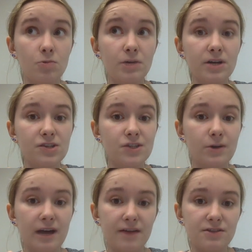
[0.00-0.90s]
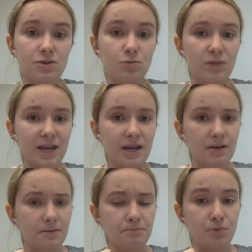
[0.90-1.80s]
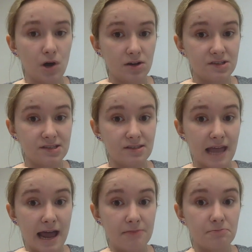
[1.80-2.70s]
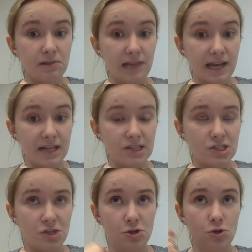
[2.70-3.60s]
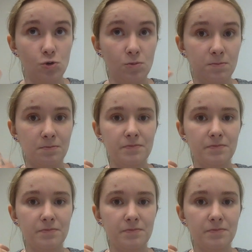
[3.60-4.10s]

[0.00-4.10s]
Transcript: we also have to read books that relate to